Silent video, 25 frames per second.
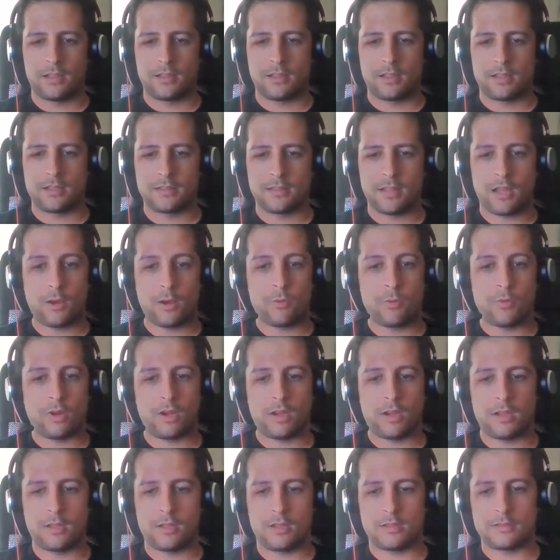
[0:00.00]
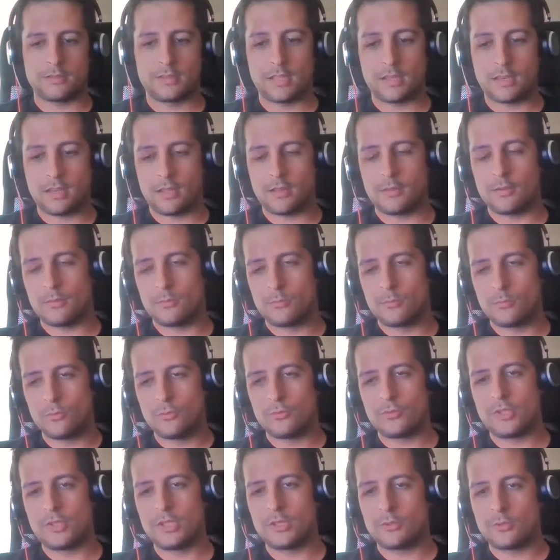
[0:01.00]
and now I
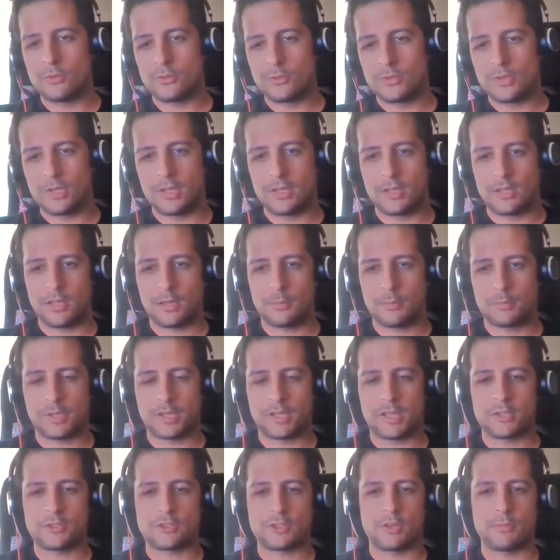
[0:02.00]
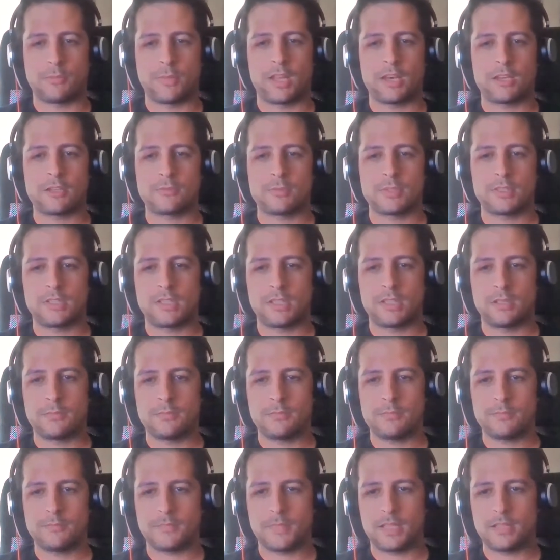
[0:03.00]
moved into the application management team,
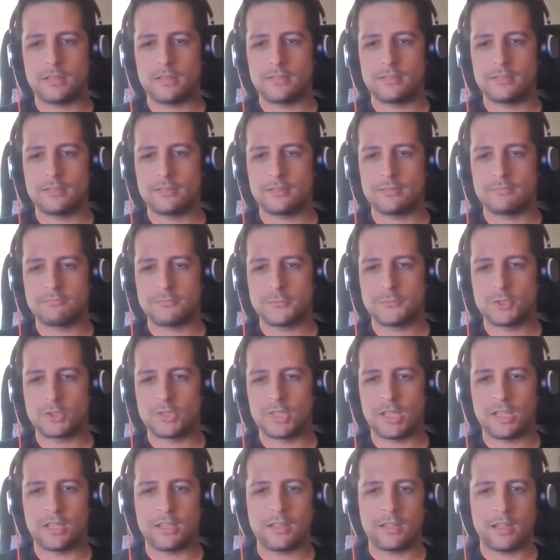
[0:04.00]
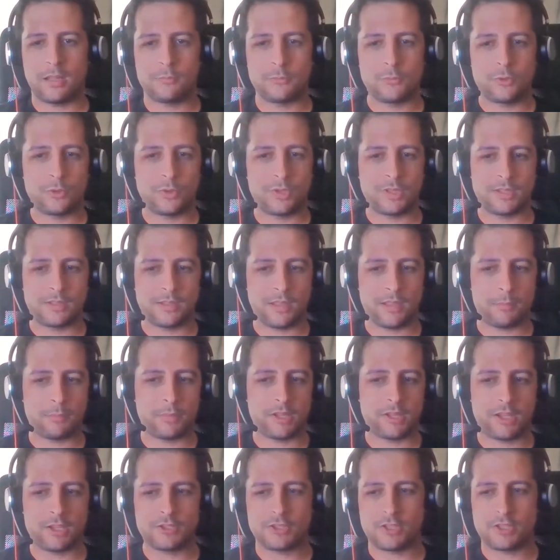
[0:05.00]
and today I'm doing
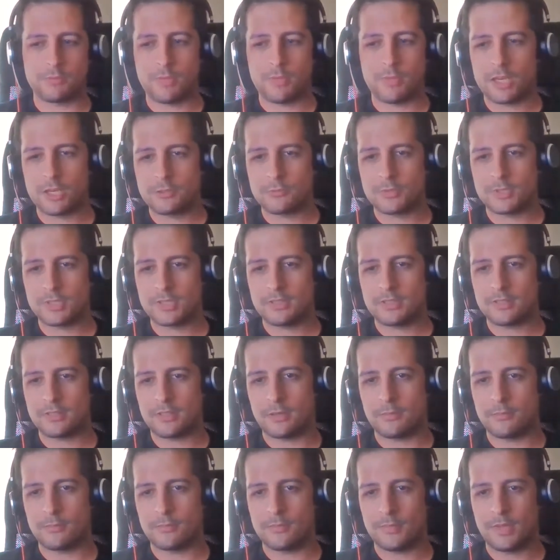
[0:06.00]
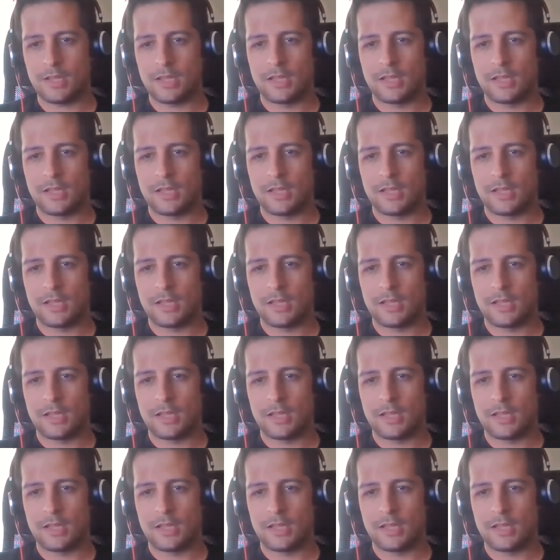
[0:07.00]
application management. I'm